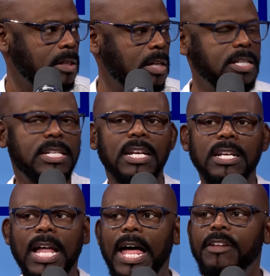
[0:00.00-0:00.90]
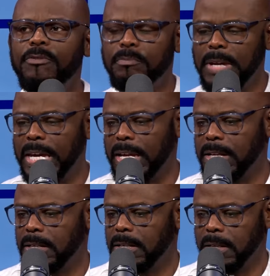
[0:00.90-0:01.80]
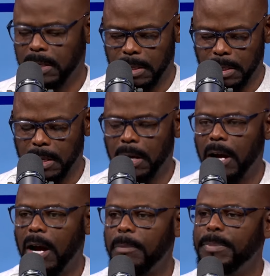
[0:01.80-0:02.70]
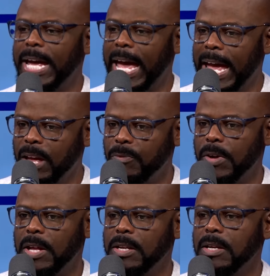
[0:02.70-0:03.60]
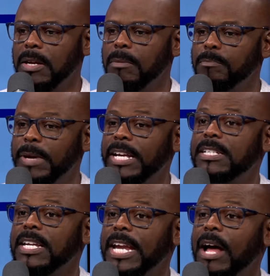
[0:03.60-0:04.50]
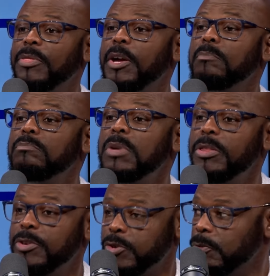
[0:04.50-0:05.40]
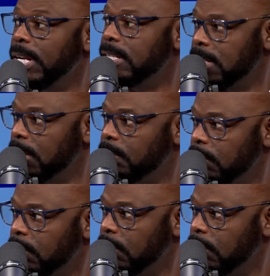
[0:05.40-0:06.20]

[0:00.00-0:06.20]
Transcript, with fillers: Because a lot of men mm-hmm. are behaving based on how their mothers raised them.